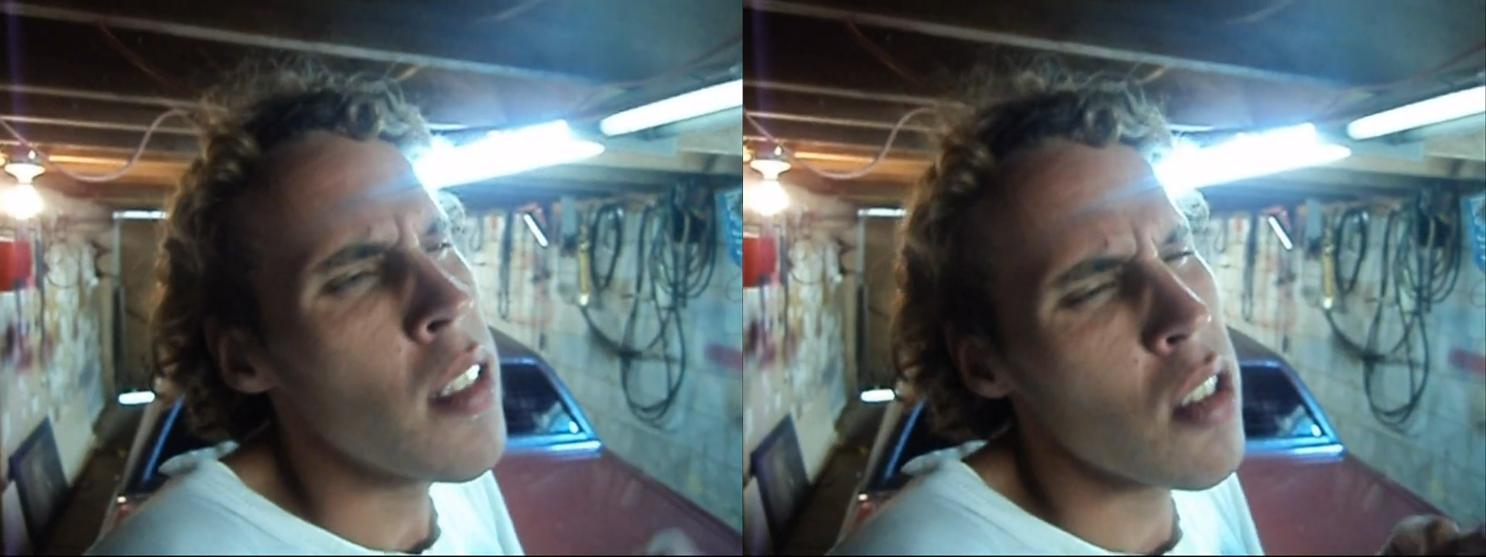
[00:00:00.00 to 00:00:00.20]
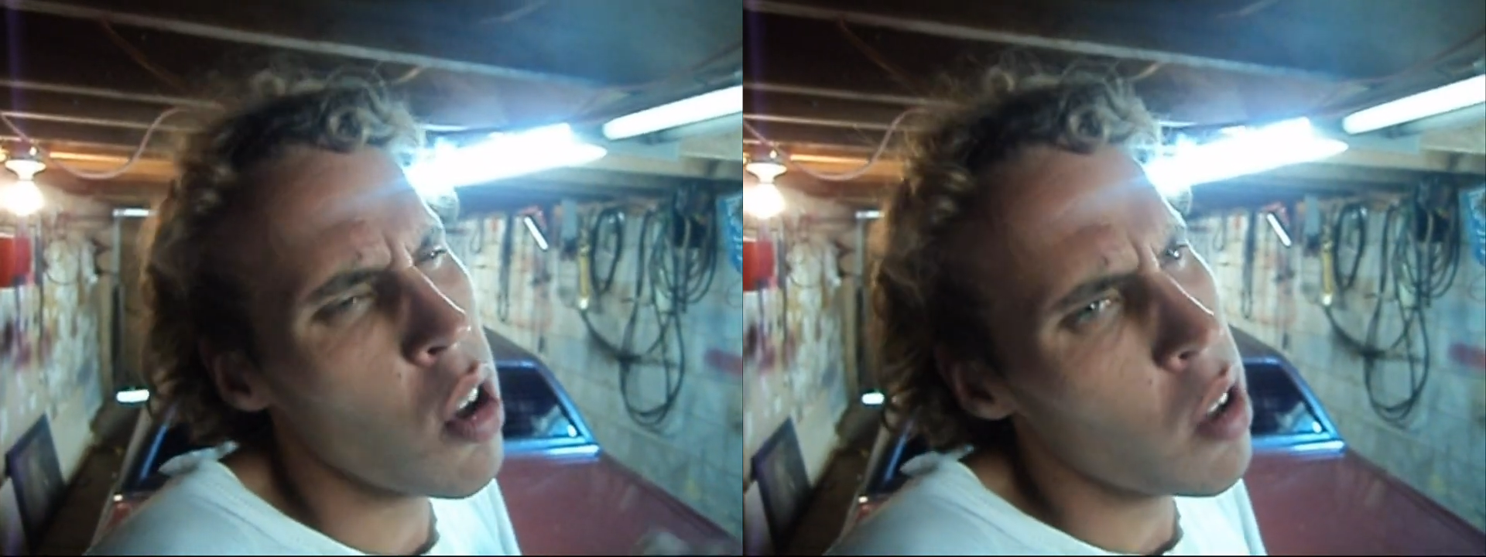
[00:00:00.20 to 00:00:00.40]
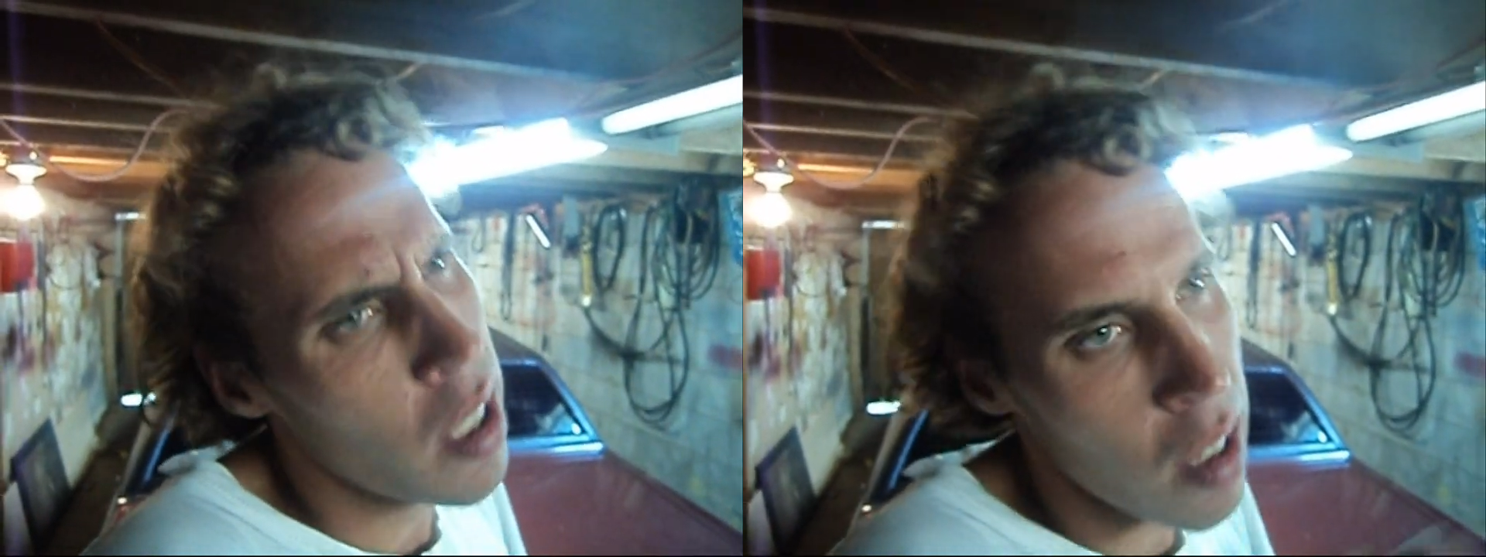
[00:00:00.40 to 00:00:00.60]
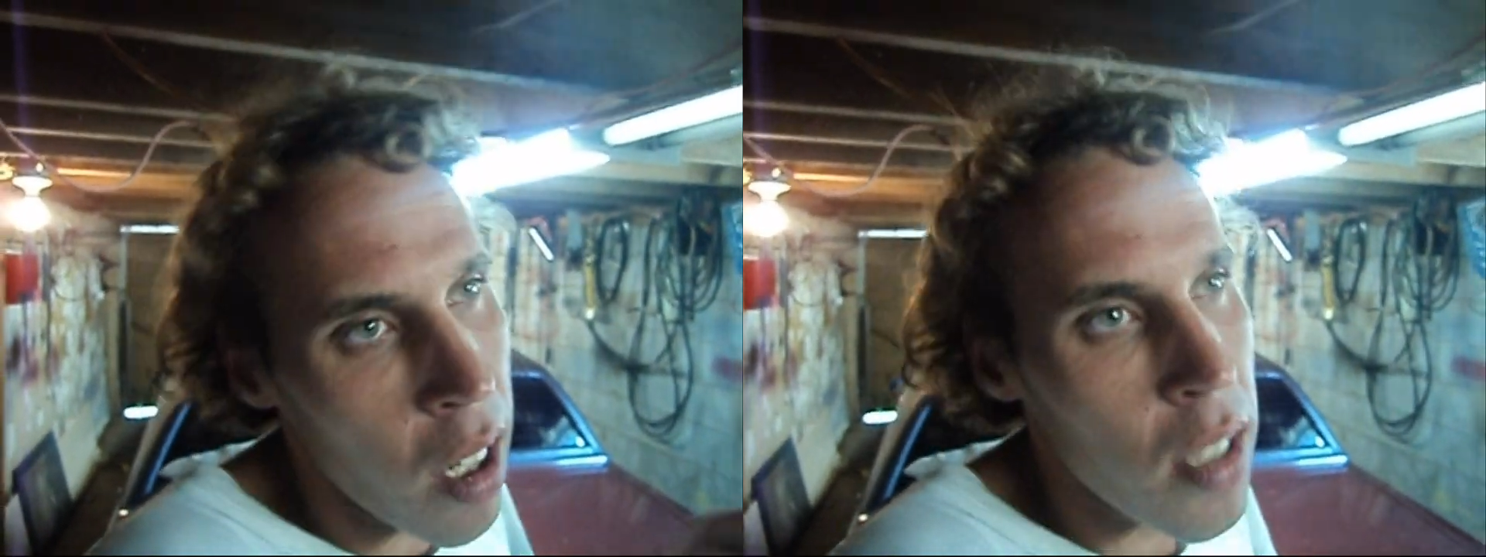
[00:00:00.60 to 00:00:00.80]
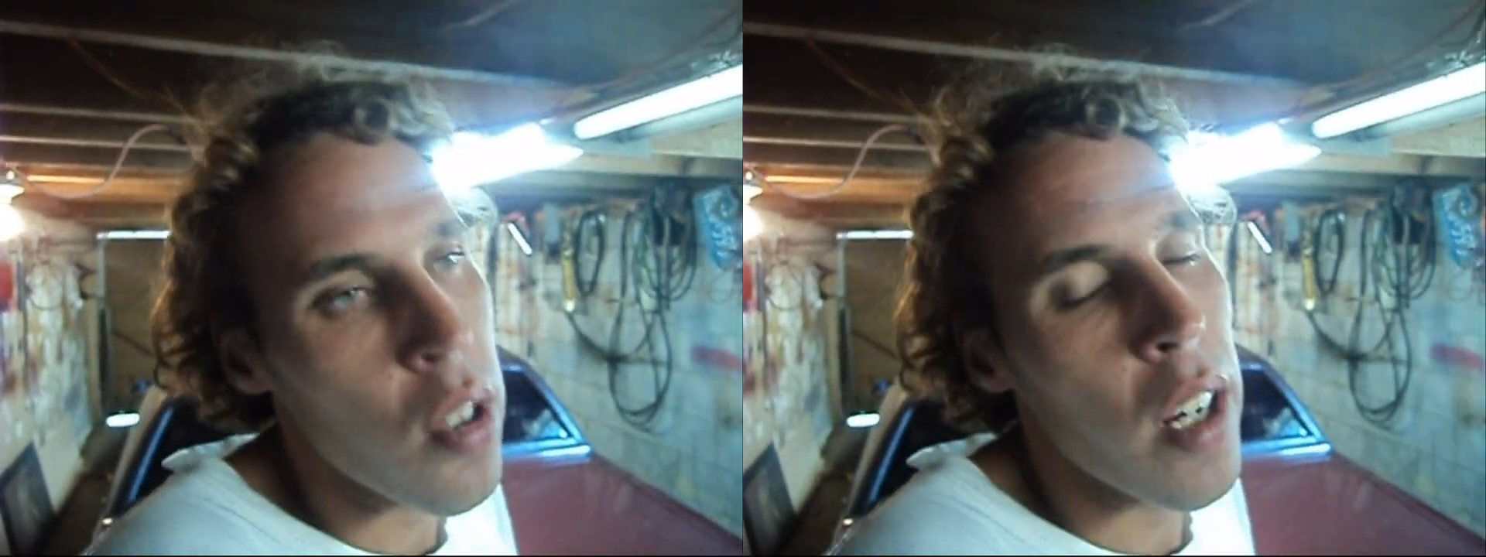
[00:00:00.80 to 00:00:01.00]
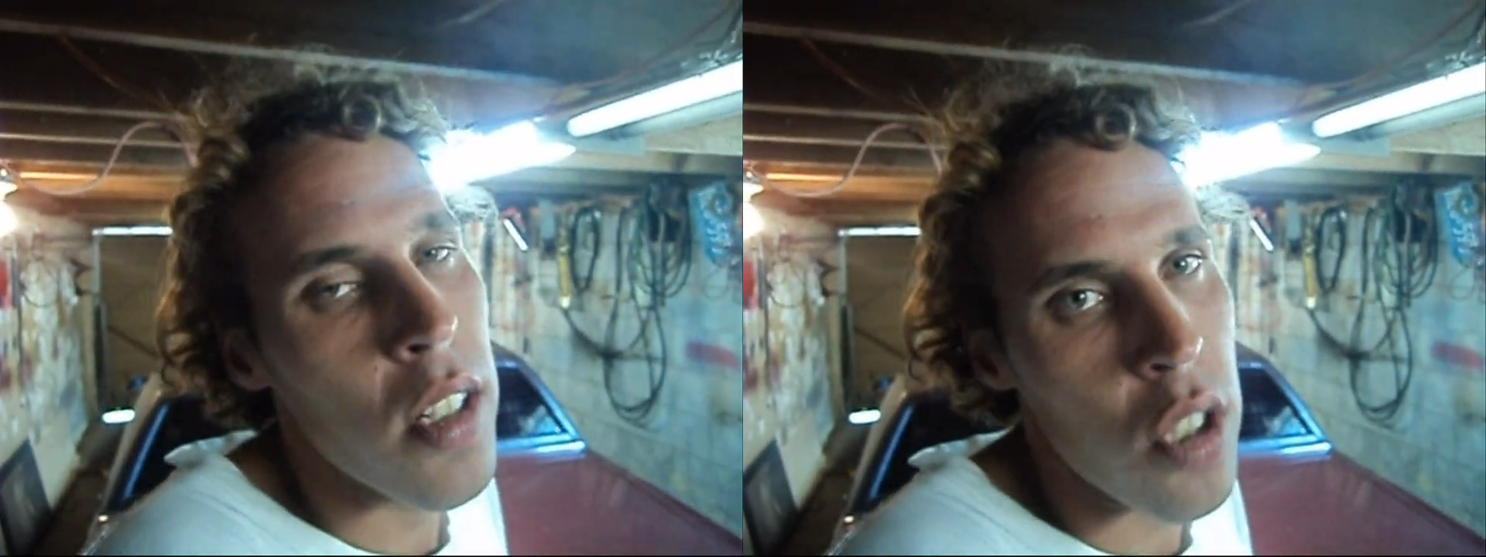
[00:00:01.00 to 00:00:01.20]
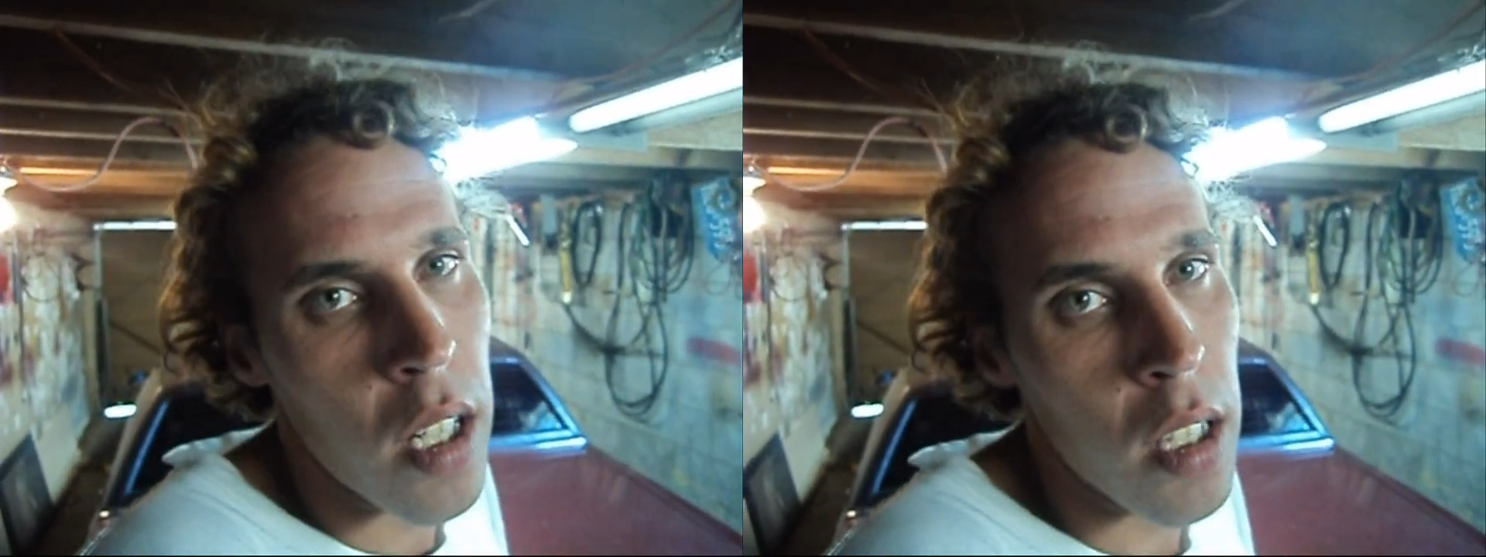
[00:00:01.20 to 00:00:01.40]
so I thought I'd try and shed